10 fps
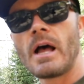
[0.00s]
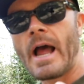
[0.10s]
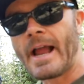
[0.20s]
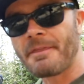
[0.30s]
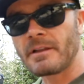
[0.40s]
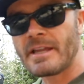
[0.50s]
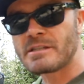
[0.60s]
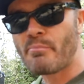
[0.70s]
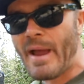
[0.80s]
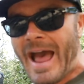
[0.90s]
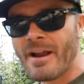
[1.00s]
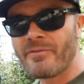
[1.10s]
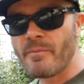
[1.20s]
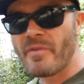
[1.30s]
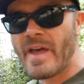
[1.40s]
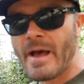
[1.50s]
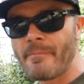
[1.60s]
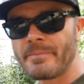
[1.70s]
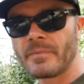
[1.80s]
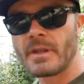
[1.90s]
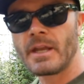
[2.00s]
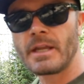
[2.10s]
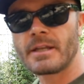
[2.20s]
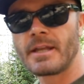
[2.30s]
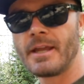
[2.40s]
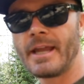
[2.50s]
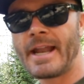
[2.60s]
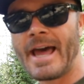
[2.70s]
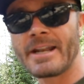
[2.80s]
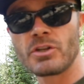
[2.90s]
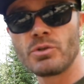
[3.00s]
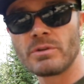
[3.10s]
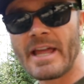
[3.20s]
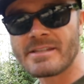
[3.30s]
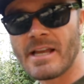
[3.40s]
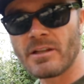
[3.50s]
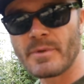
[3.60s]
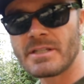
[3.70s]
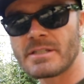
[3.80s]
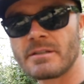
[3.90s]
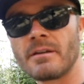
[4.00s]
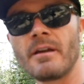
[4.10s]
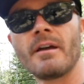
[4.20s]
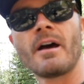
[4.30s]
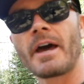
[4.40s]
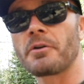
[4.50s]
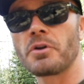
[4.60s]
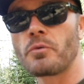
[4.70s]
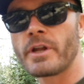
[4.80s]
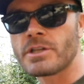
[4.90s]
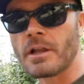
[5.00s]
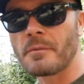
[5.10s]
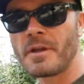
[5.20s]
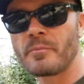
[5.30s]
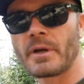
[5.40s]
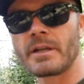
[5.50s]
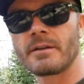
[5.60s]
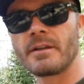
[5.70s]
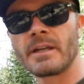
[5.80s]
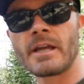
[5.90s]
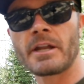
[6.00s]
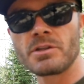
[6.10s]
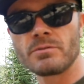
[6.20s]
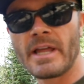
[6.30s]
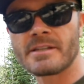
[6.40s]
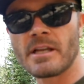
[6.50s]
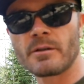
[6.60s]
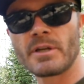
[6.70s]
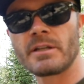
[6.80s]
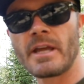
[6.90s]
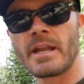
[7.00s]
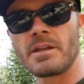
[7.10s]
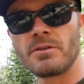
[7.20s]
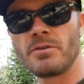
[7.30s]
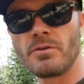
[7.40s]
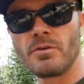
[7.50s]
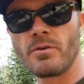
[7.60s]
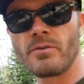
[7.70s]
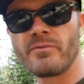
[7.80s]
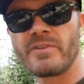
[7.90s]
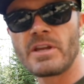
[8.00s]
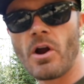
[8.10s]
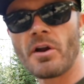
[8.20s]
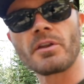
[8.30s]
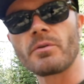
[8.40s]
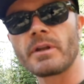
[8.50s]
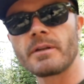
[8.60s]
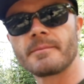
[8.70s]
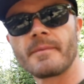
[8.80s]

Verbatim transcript: I got the lens back from them, and it, it had a new lens element. I don't know which element, but it got a new lens element and a new V R unit.